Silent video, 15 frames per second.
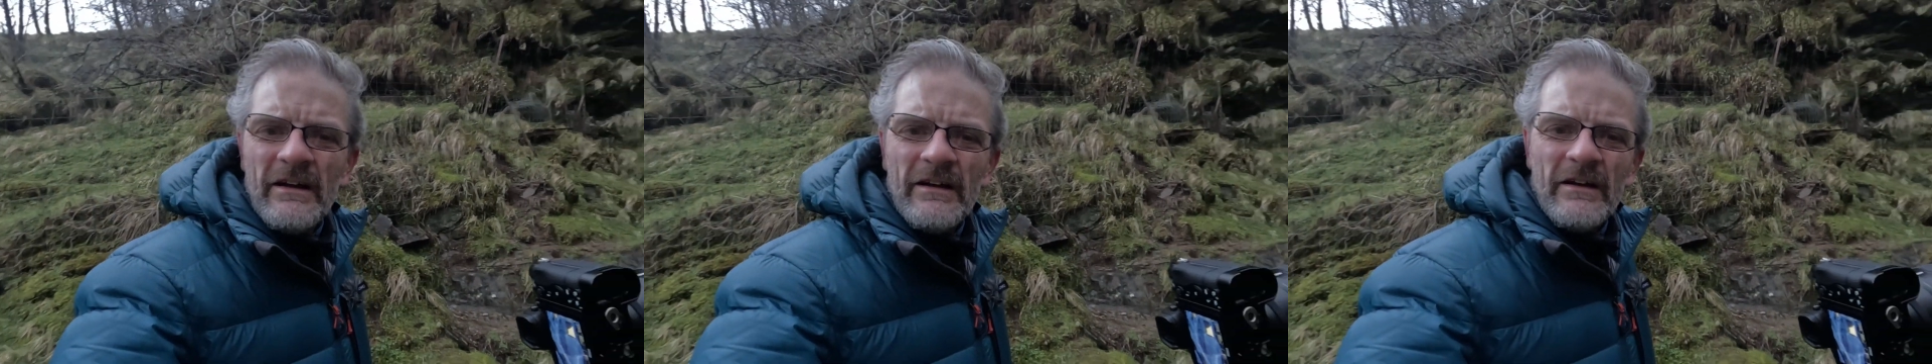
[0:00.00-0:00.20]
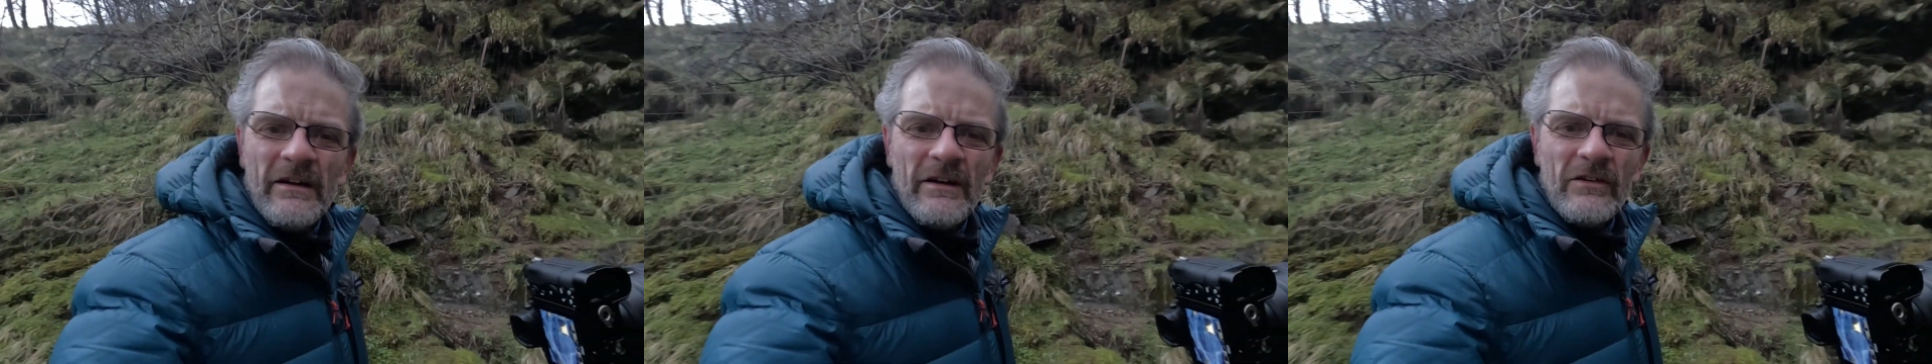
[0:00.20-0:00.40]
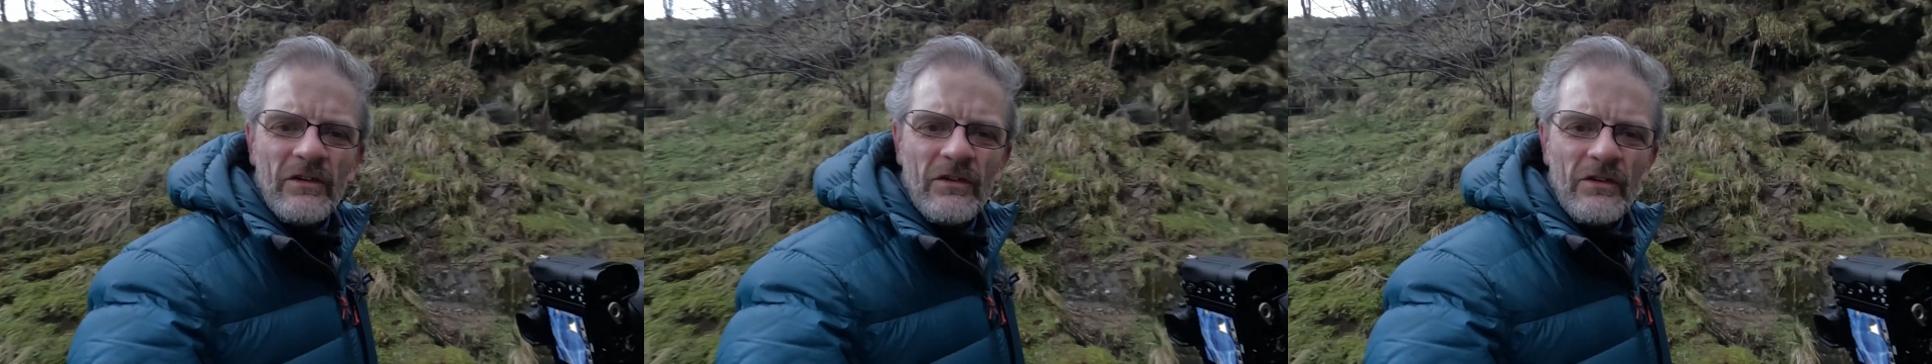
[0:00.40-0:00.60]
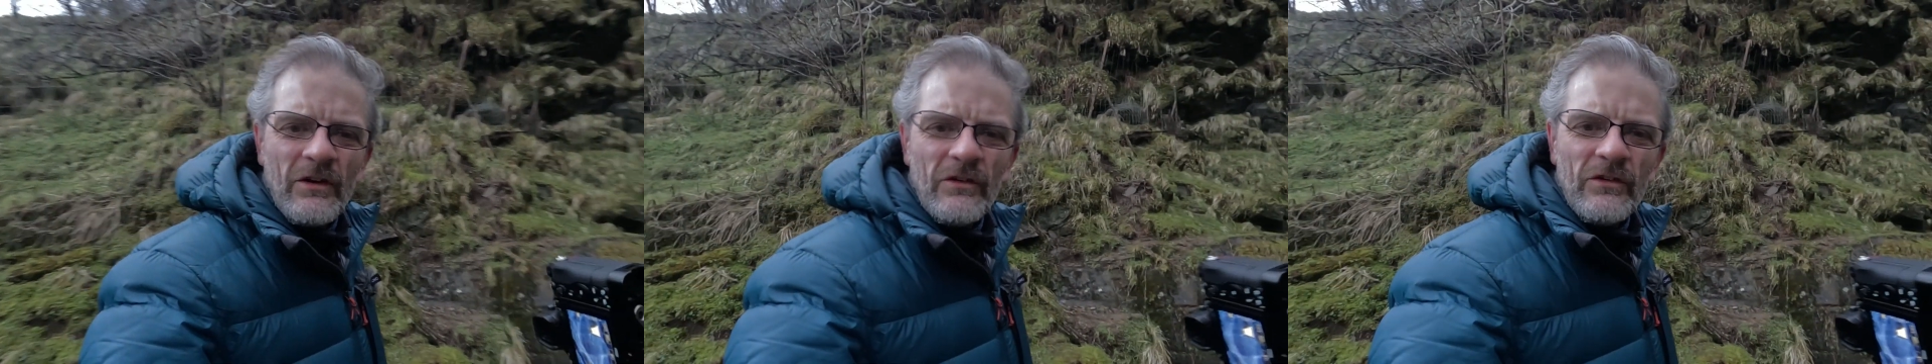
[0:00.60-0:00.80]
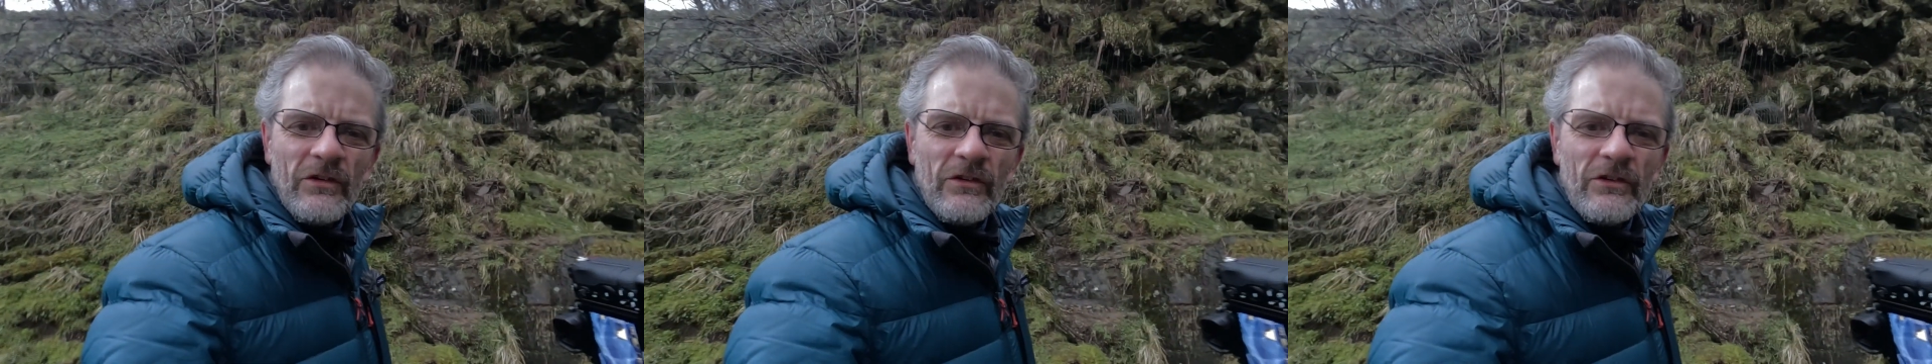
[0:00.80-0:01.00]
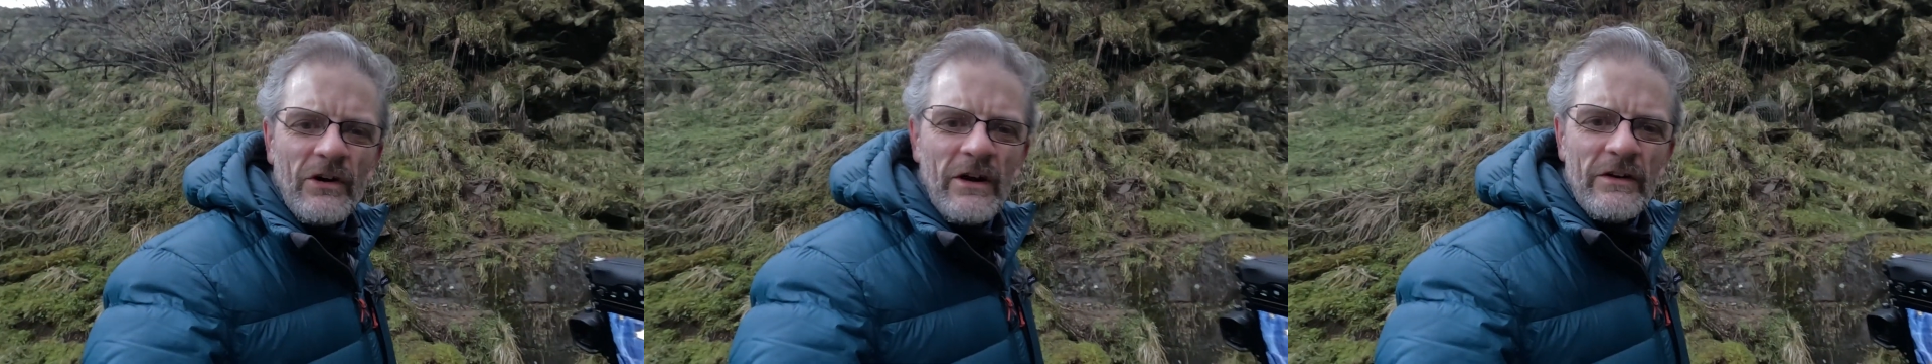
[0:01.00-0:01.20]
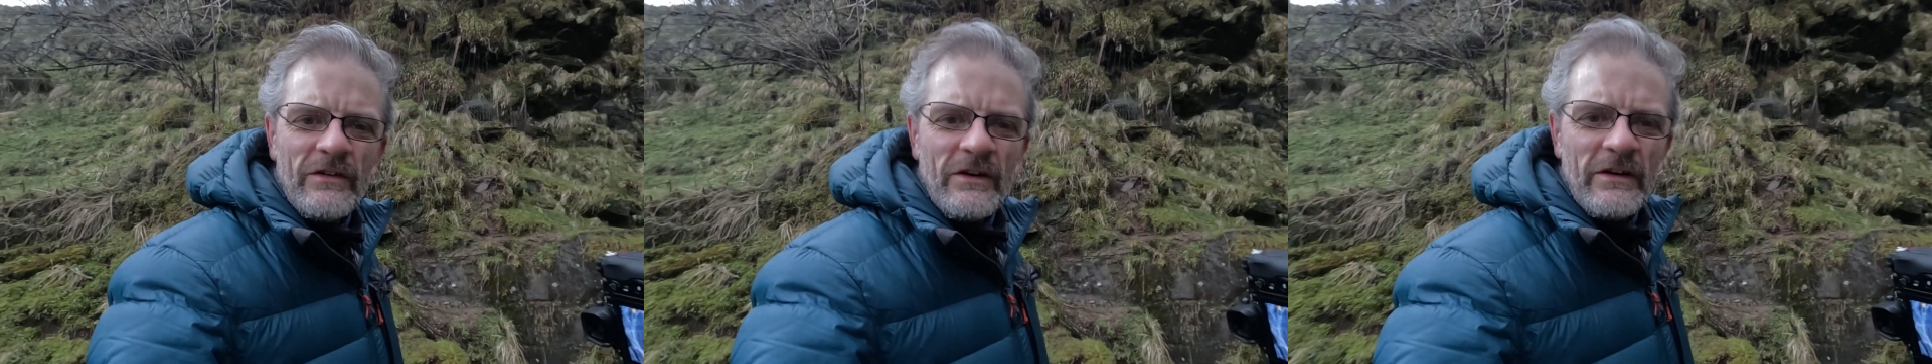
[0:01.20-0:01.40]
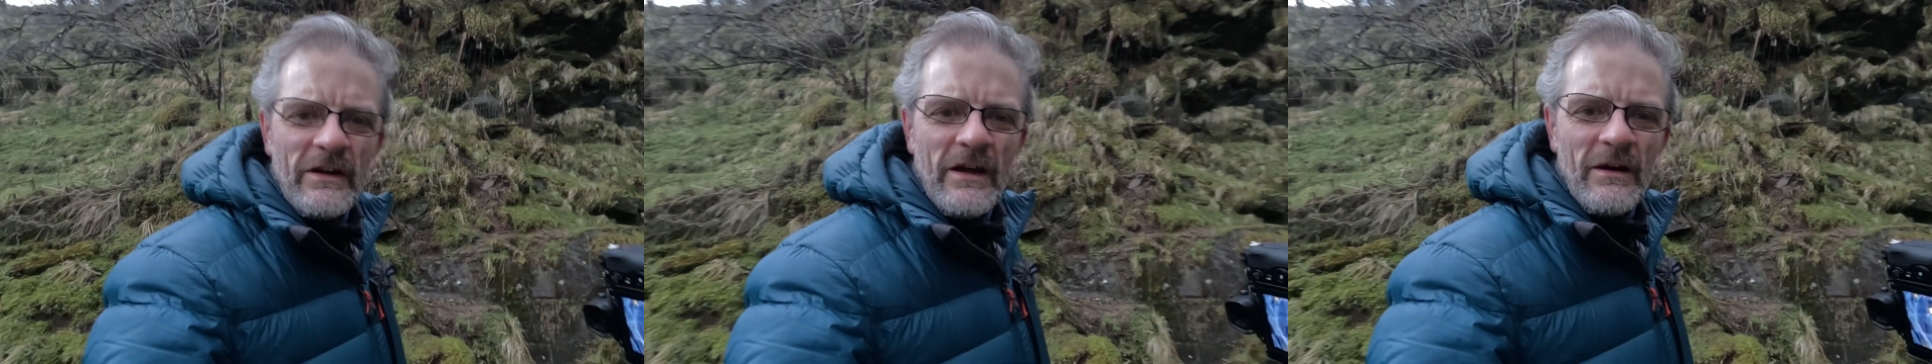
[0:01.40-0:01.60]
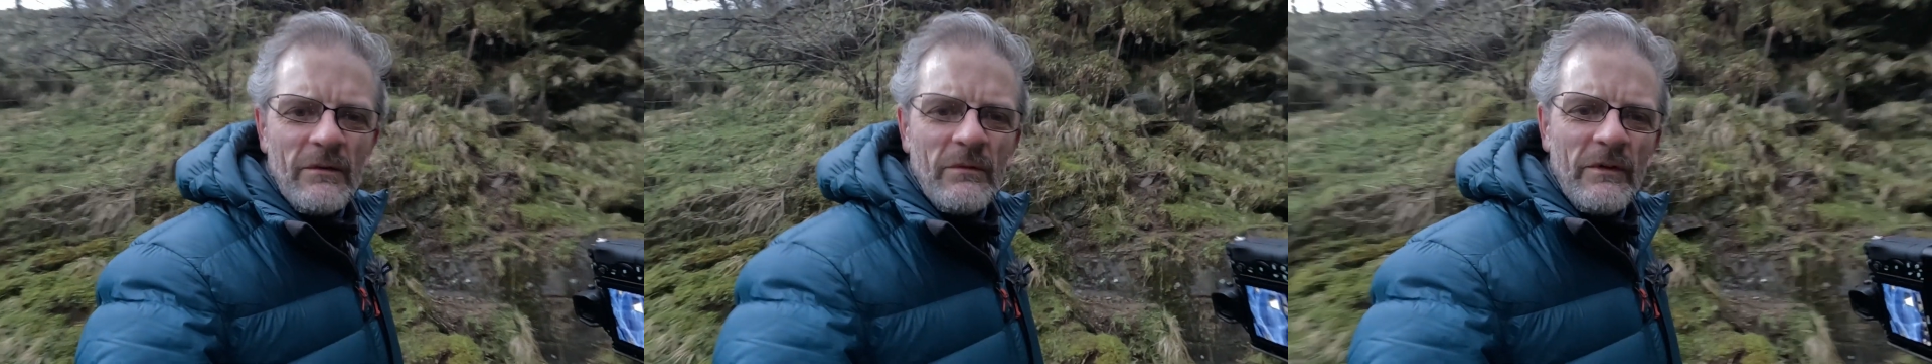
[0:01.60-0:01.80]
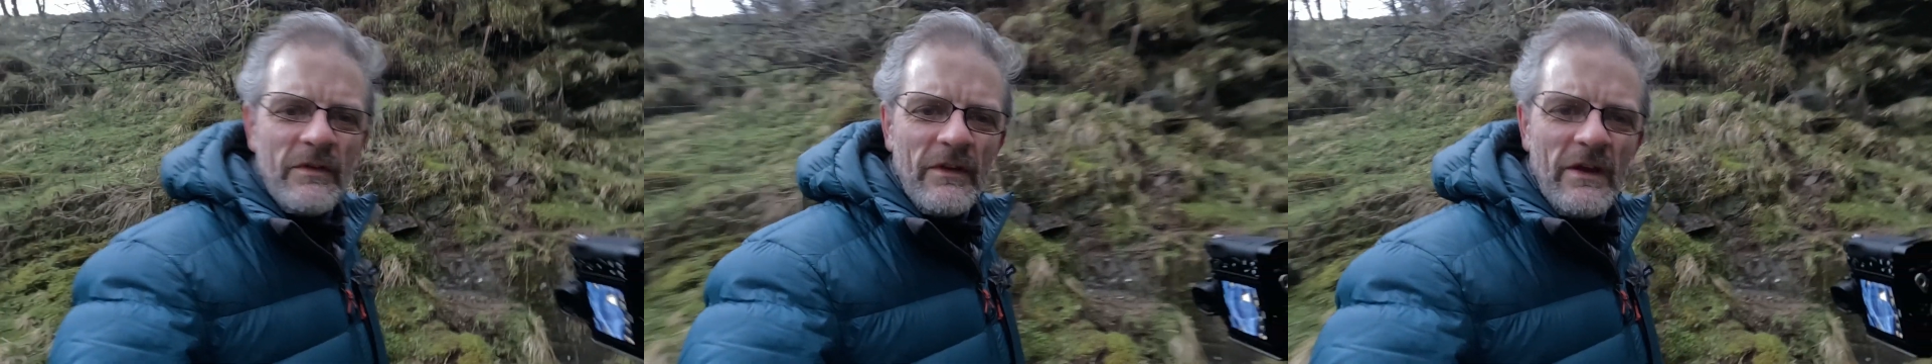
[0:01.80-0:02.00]
and just concentrating now
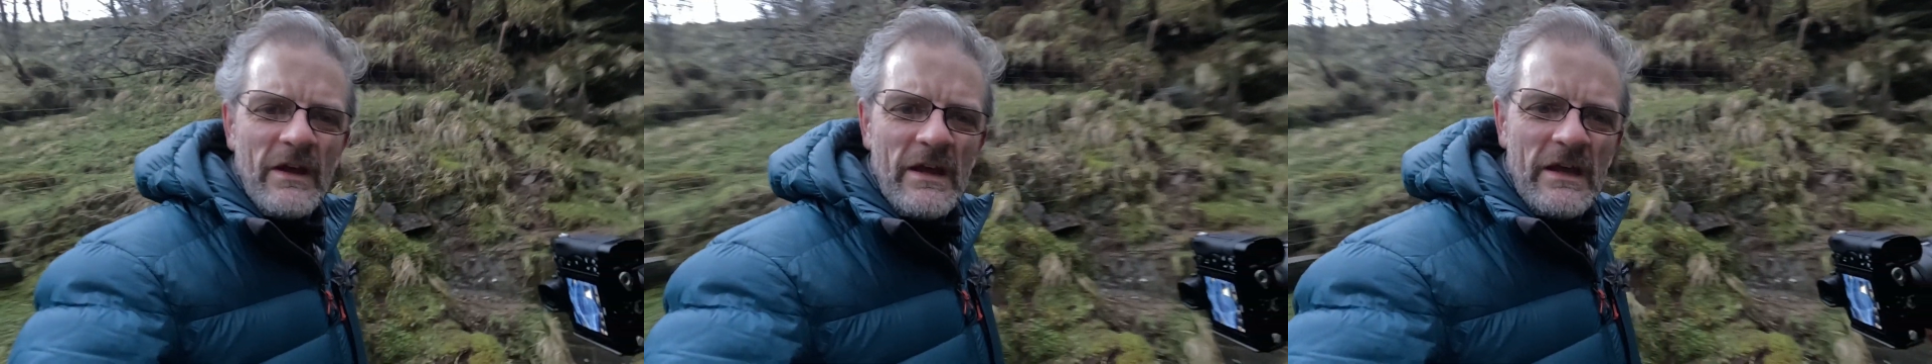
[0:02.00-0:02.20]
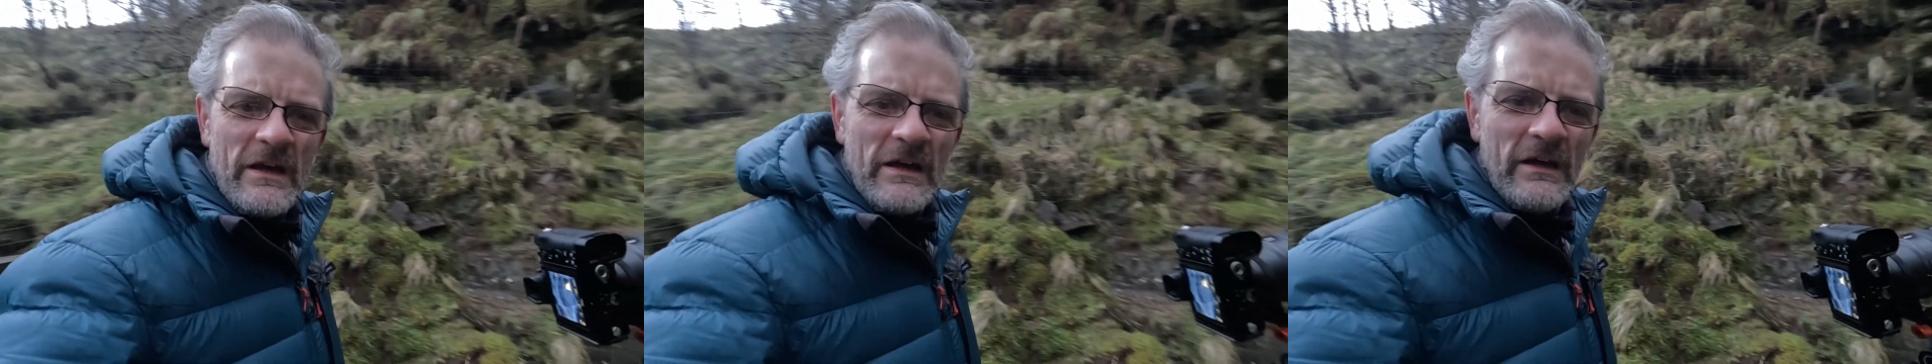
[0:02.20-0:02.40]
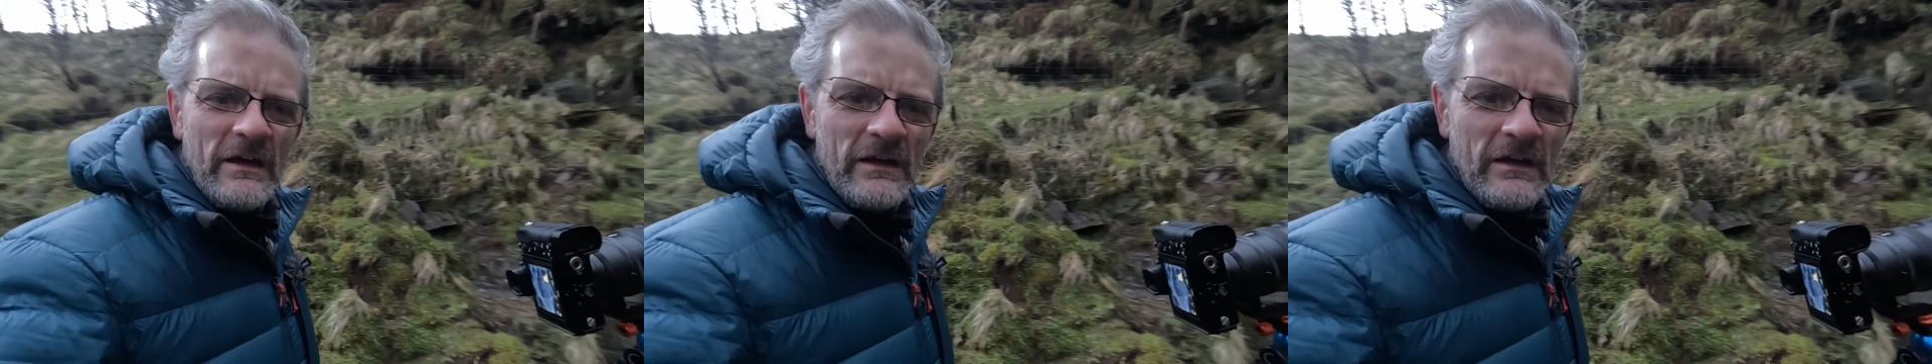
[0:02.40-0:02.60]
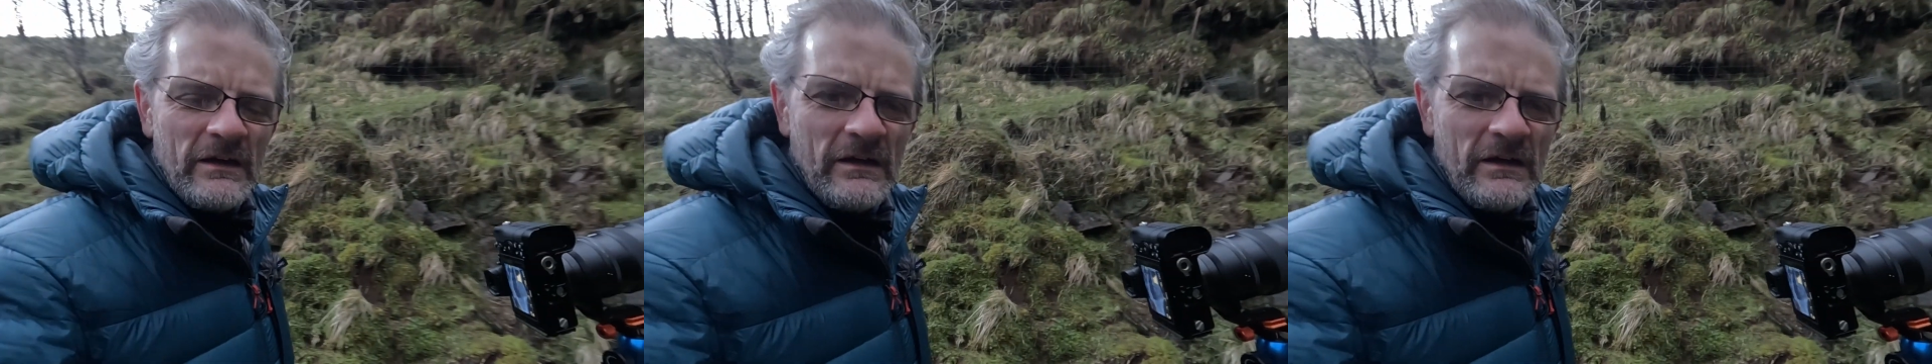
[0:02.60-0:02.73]
with the